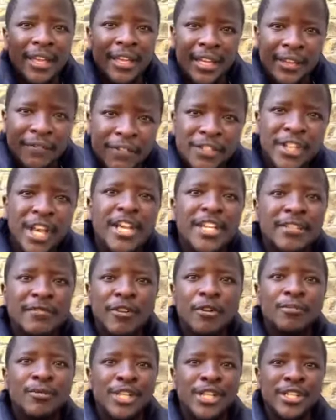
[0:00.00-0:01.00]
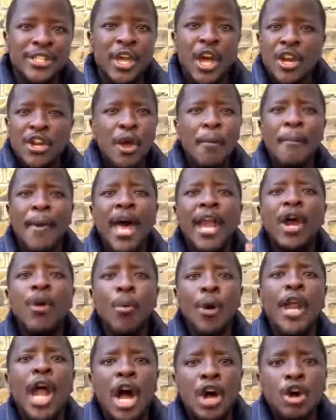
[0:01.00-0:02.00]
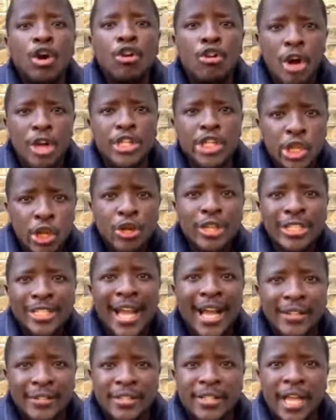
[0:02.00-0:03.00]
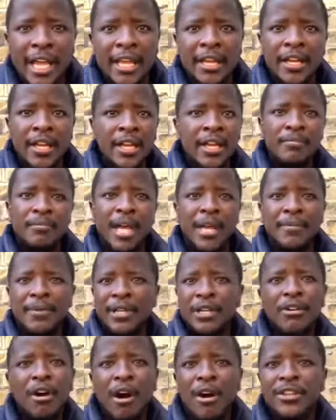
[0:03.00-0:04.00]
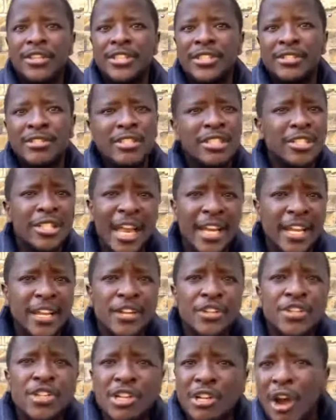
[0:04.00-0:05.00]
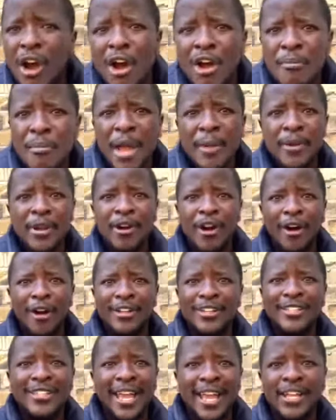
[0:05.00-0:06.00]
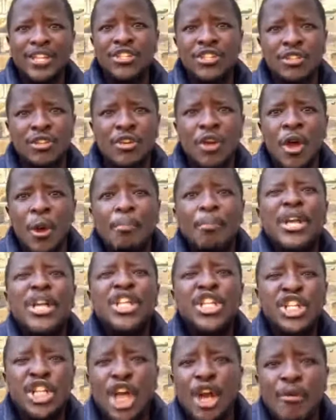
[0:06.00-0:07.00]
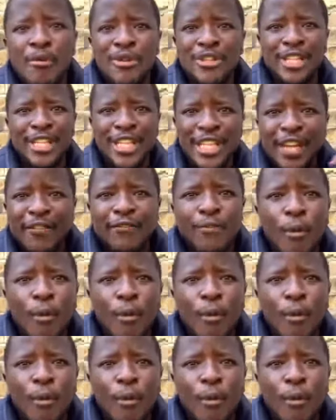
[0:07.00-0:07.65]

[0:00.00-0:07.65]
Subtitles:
invitation from Jesus. No matter what our cross looks like today, maybe God is telling you to go, maybe God is saying to you, be generous and give